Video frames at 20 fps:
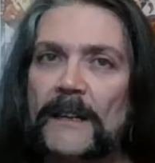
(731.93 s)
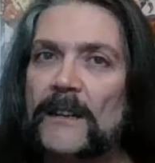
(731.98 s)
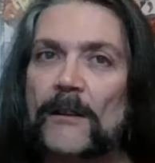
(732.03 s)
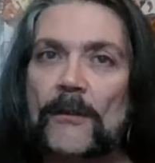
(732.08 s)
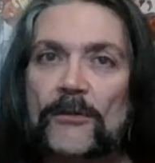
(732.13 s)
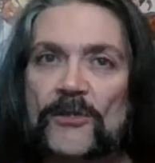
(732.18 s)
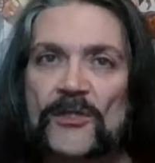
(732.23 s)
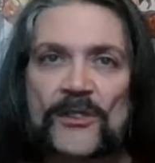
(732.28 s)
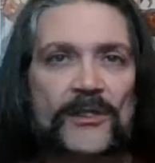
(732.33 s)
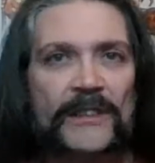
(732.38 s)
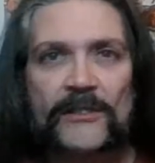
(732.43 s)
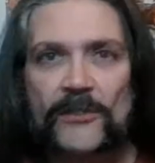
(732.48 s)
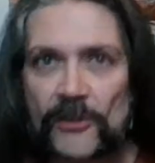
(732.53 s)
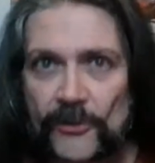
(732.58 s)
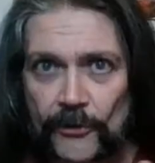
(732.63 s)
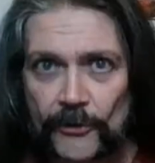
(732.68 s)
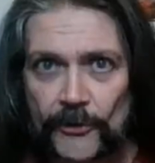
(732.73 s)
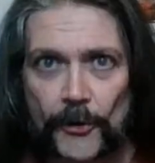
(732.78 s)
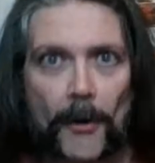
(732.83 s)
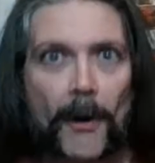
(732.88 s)
Honestly,
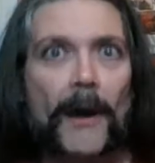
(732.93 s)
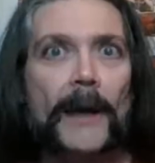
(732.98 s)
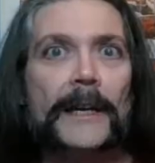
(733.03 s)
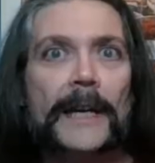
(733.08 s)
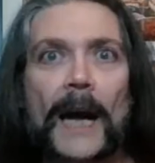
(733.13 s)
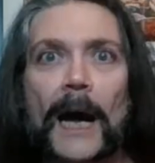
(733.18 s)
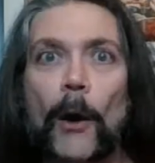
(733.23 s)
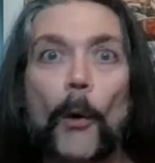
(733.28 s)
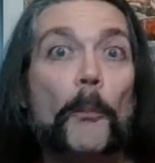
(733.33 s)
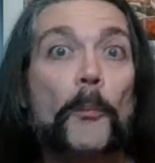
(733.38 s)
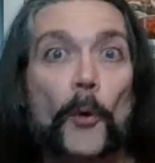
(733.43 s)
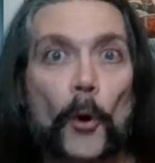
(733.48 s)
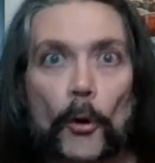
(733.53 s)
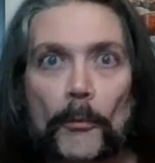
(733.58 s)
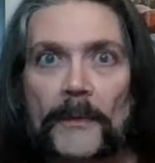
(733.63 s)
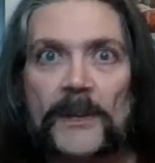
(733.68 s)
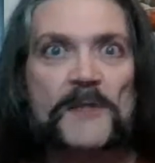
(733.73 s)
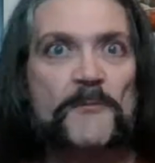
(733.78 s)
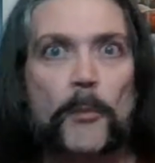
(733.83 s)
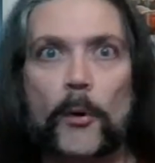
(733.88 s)
just to try it out.
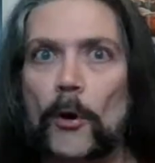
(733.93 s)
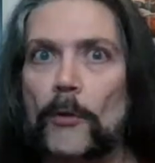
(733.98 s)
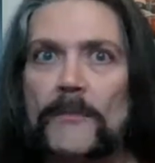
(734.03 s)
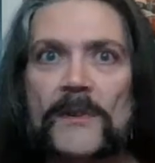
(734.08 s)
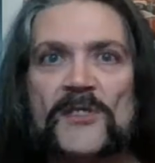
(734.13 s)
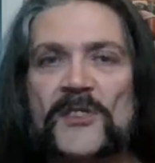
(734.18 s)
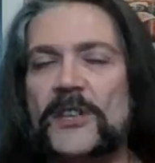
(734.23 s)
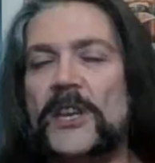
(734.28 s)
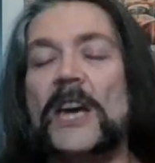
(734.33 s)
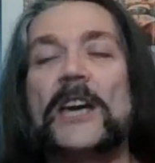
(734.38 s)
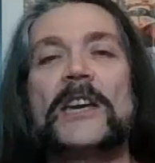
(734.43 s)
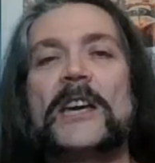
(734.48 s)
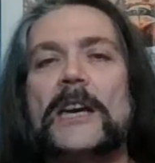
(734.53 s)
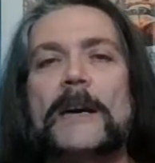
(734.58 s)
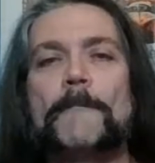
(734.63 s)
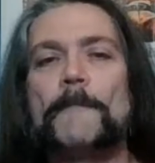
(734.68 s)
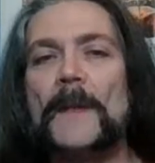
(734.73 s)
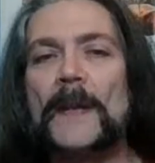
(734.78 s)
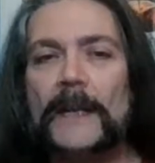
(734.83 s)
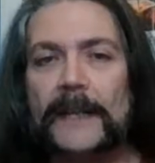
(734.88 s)
Promise, promise. Yeah, yeah.